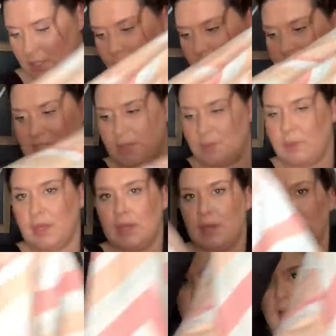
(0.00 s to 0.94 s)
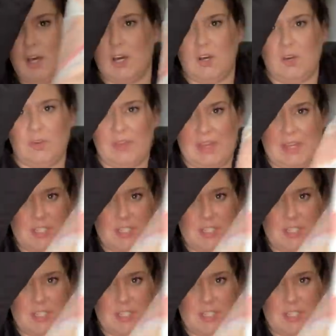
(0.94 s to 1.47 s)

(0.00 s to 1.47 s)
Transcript: Oh, it's a, oh, that